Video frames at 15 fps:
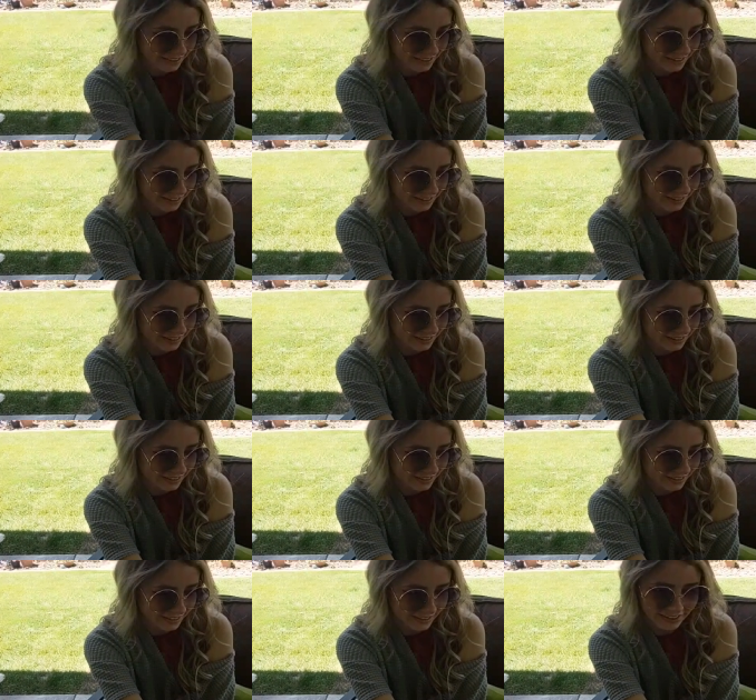Sheds like
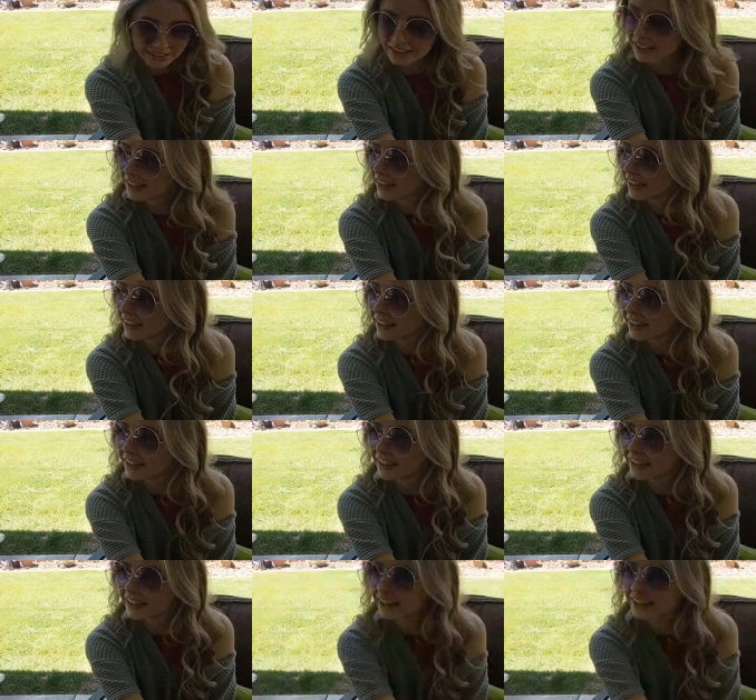year round.
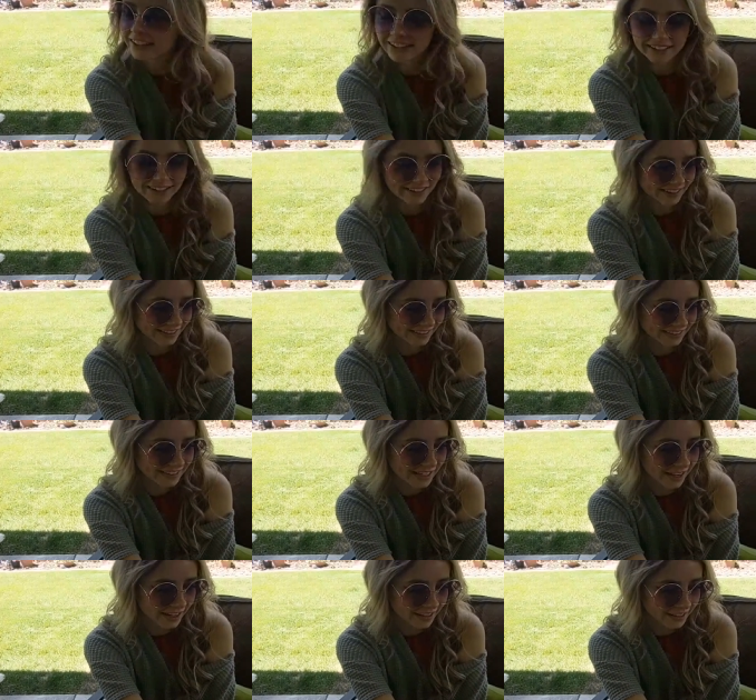
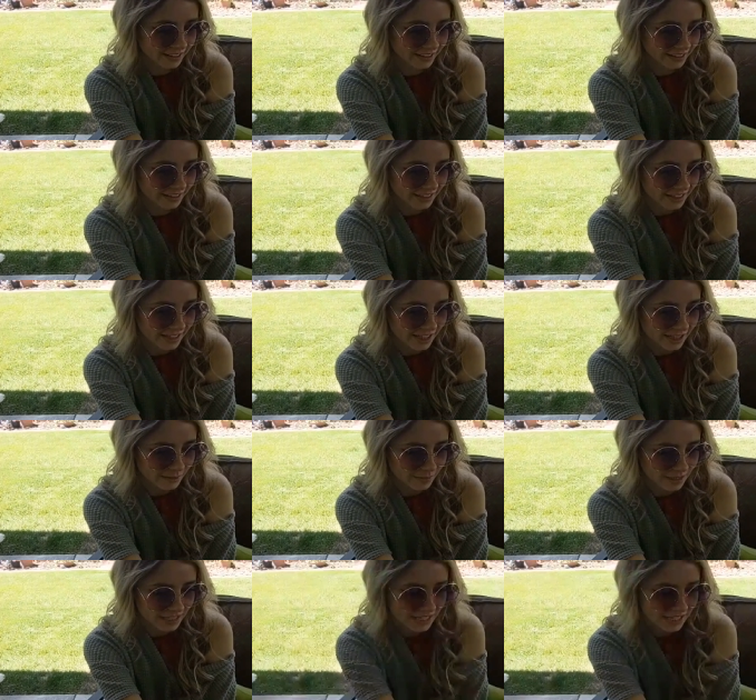Yeah.
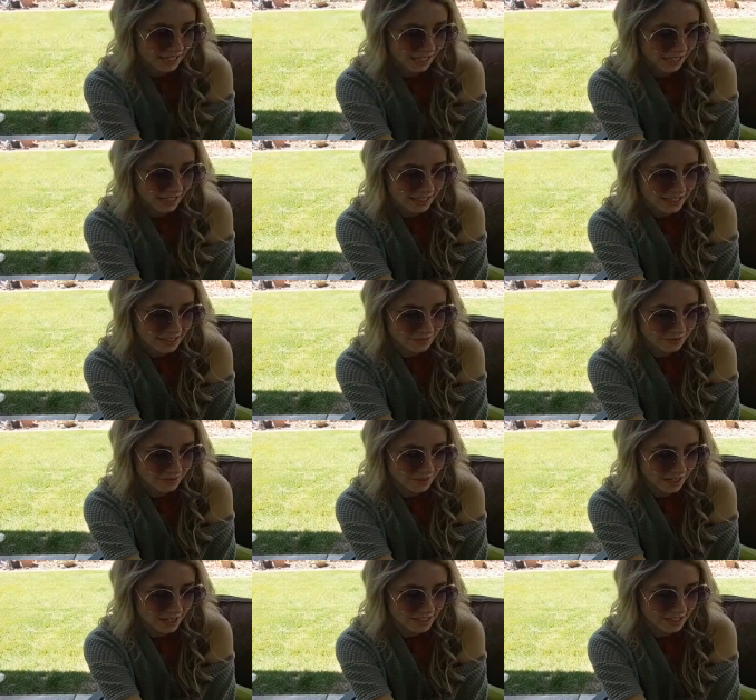My dad's
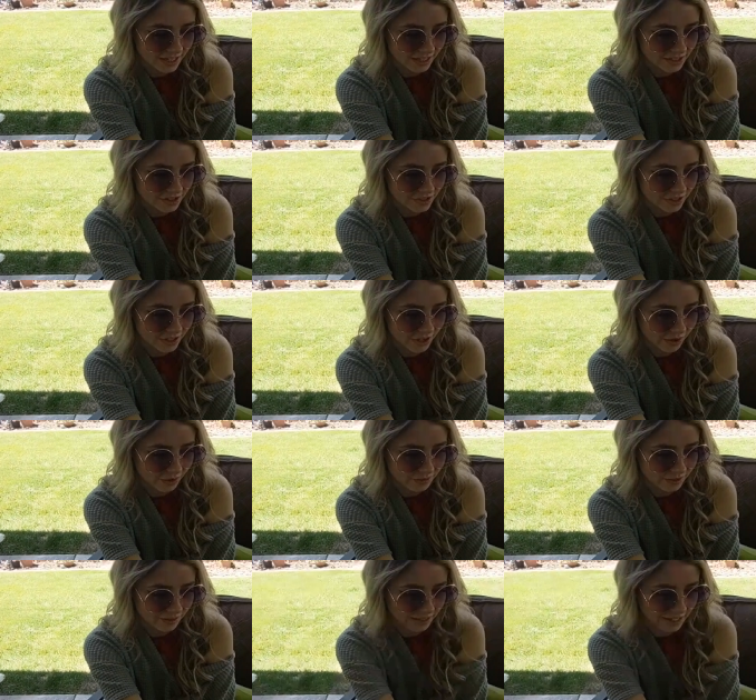friend 10 years
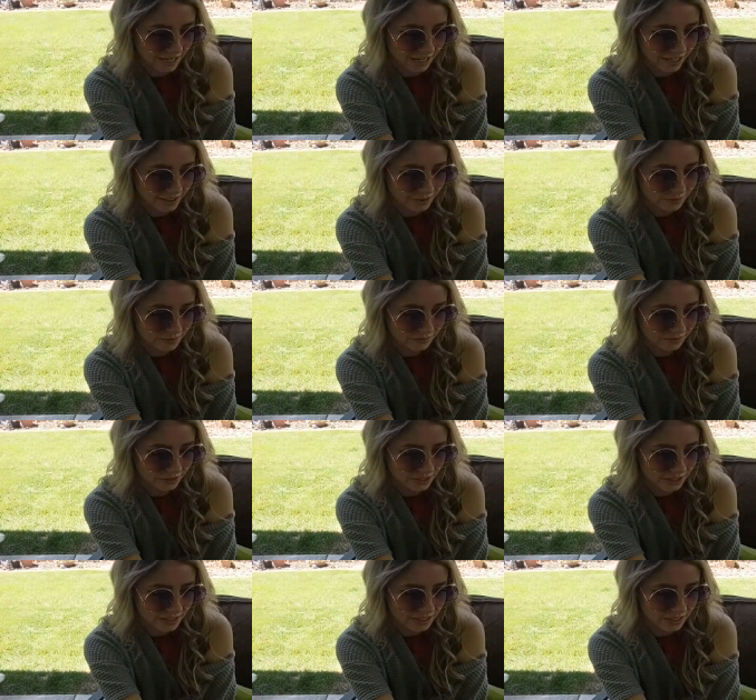ago found a cat in a
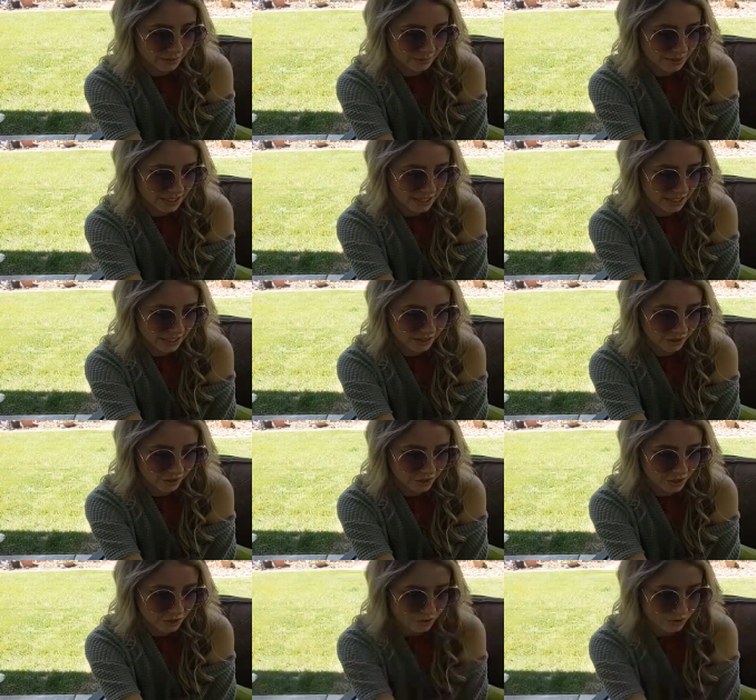river and dumped it in
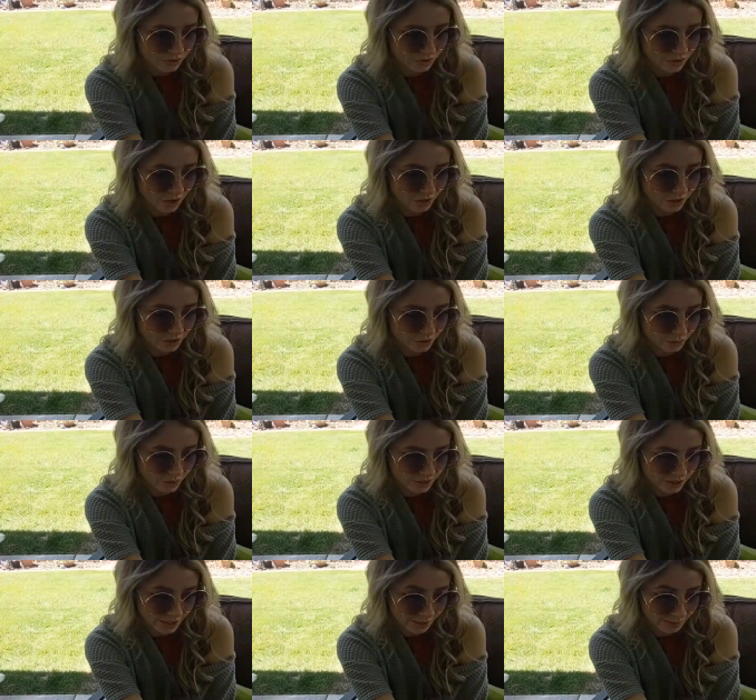our on our
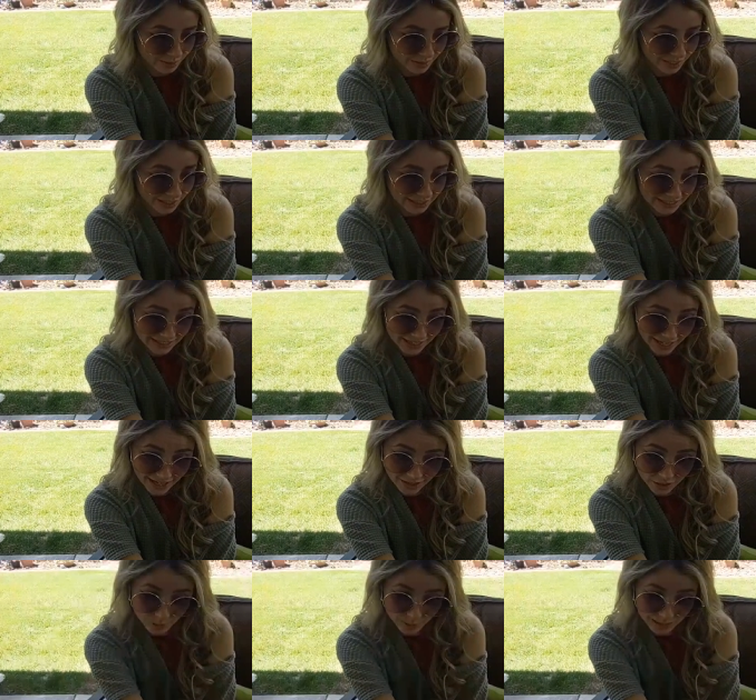doorstep and
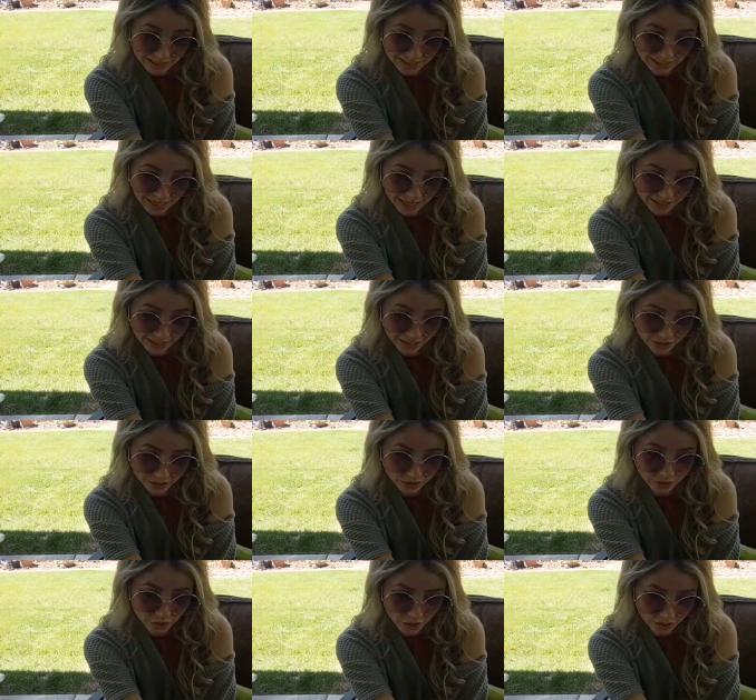said to my dad,
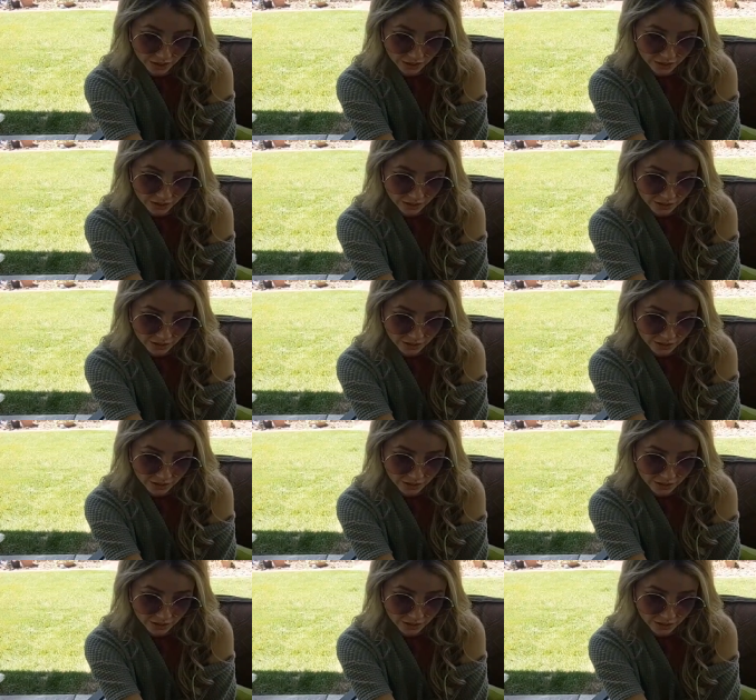"Here, look.